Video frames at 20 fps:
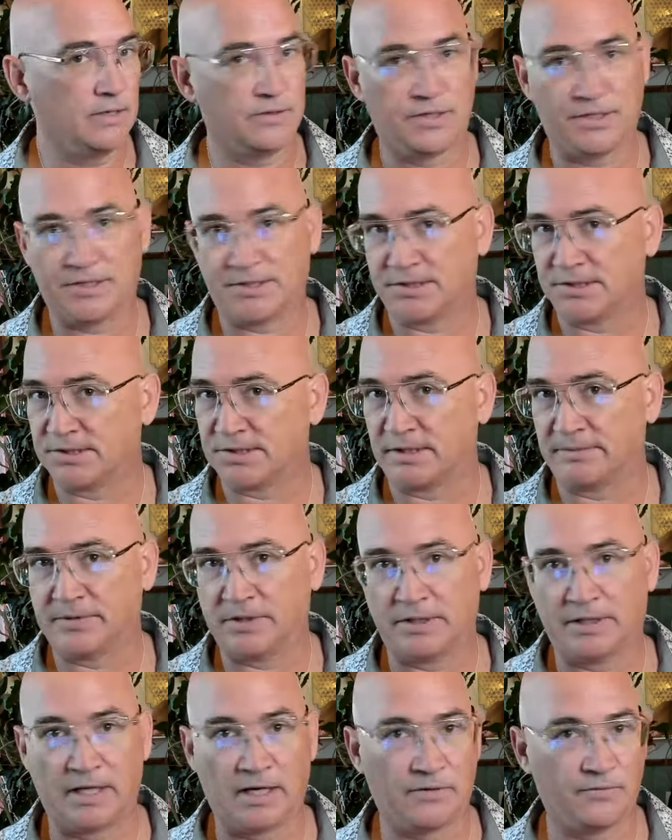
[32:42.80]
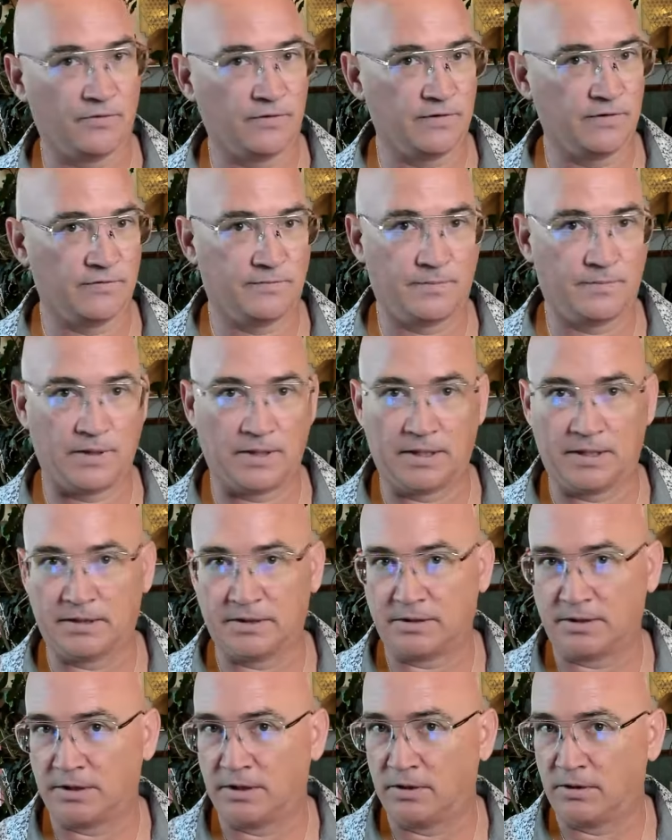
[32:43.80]
This is something that we've
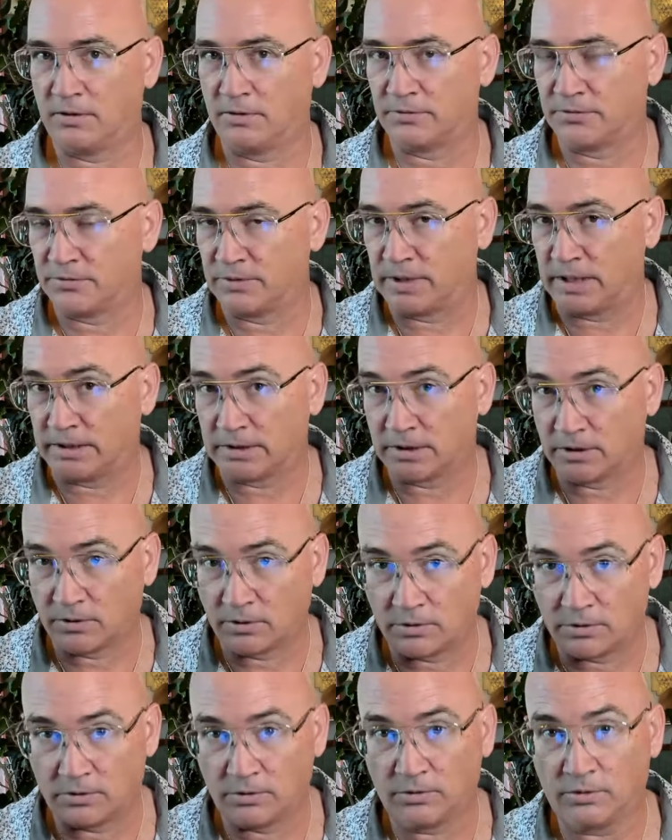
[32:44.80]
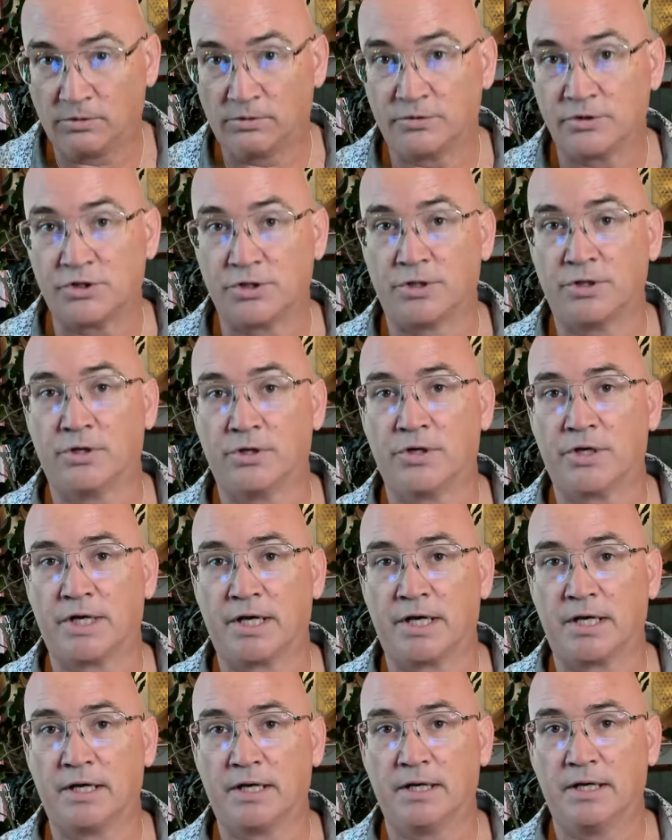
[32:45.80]
been, you know, throughout our whole
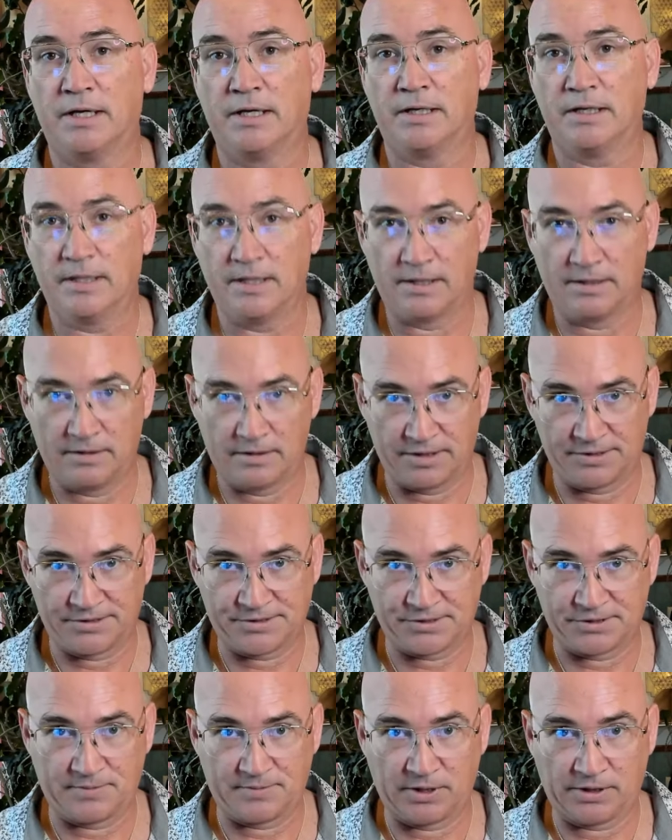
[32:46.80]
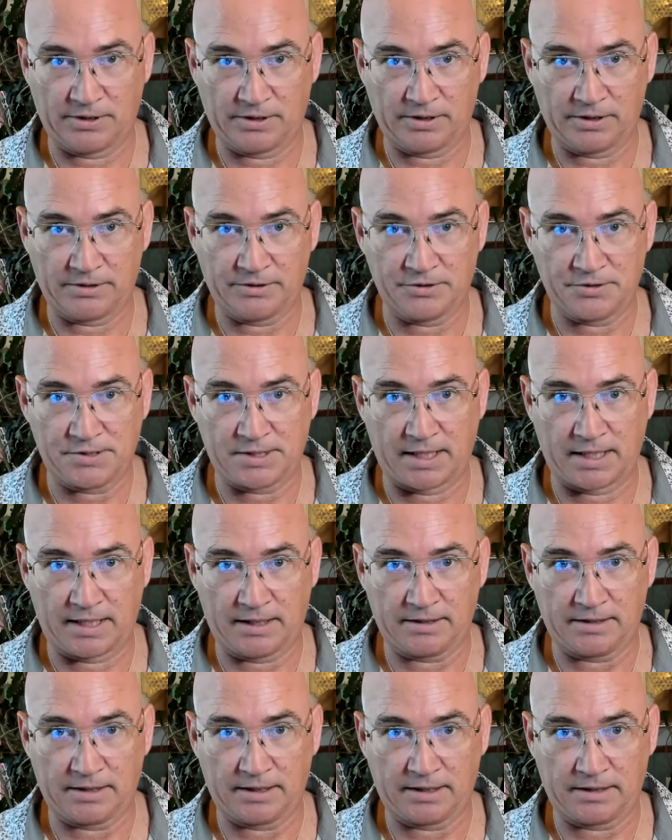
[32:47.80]
journey this has been our
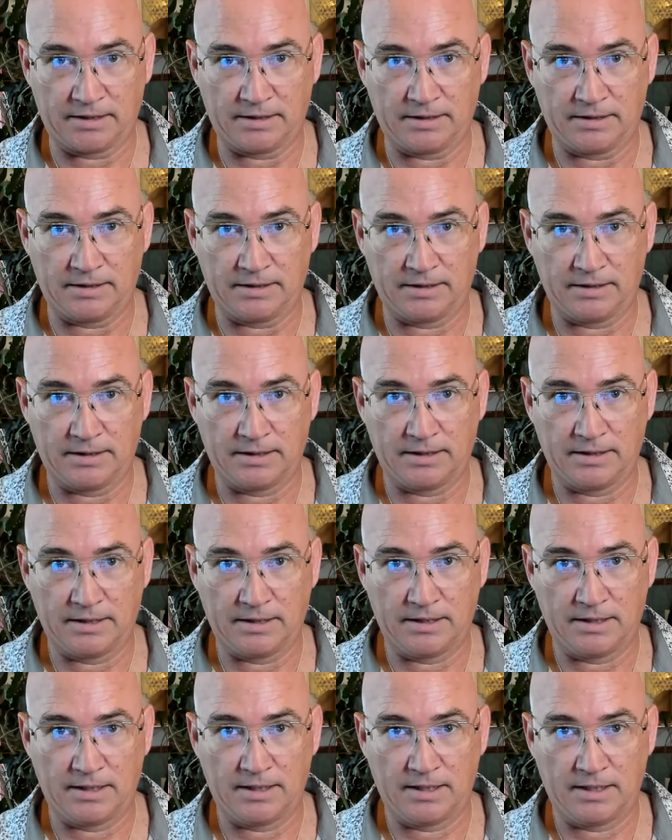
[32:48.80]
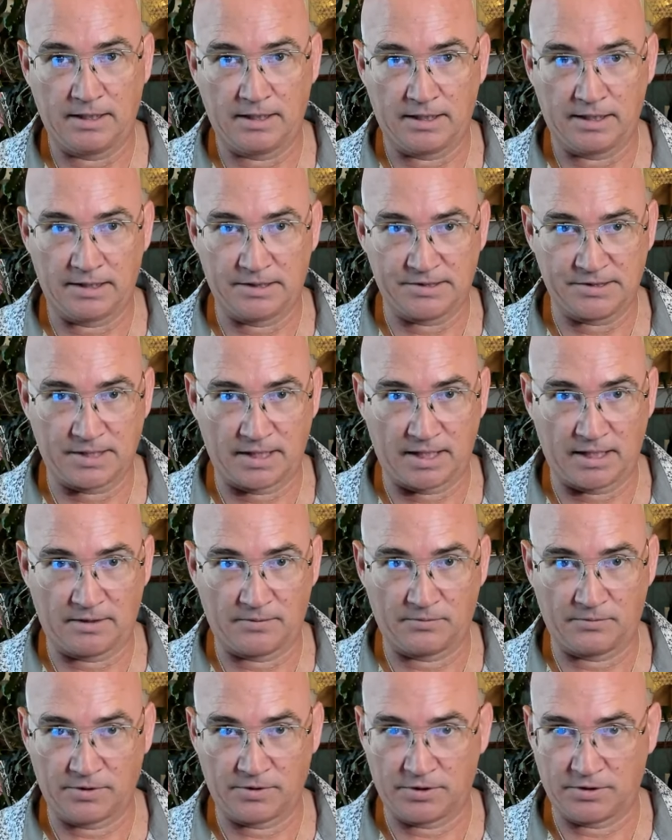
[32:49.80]
understanding is
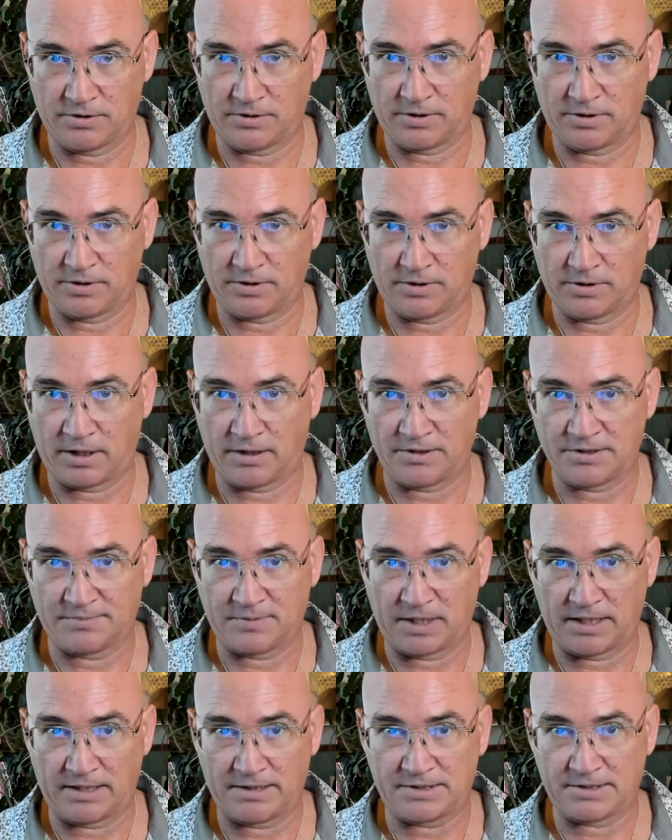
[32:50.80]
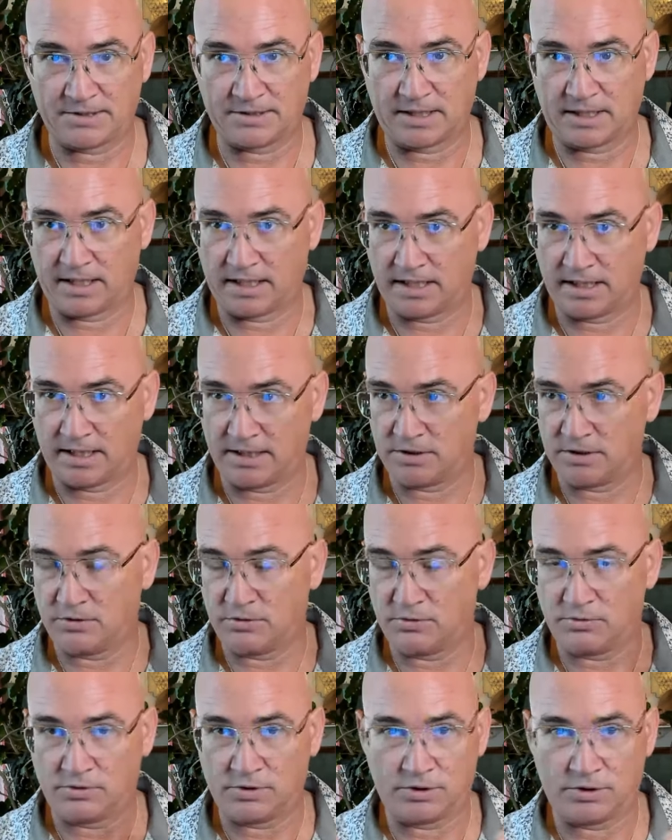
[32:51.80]
that when you're in the heart space and
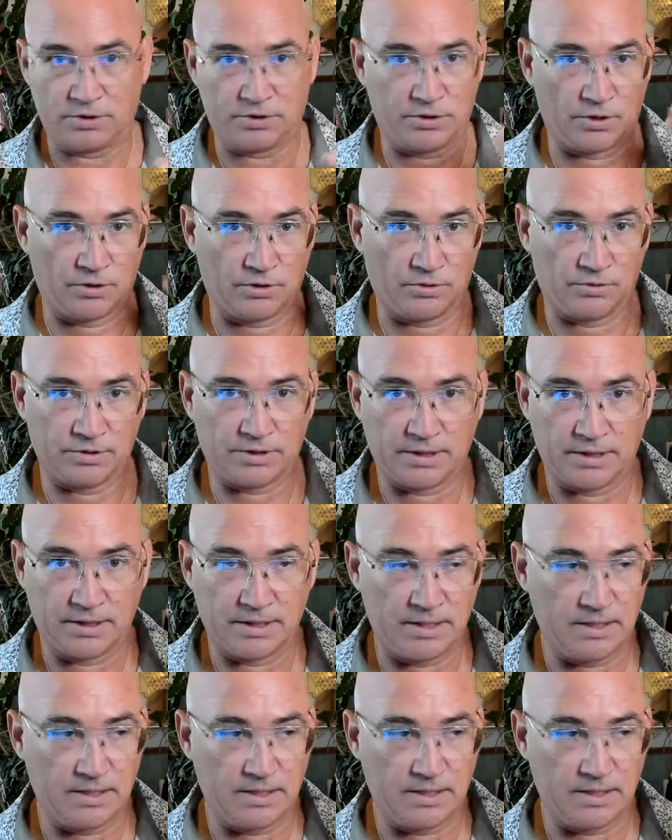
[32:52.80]
you don't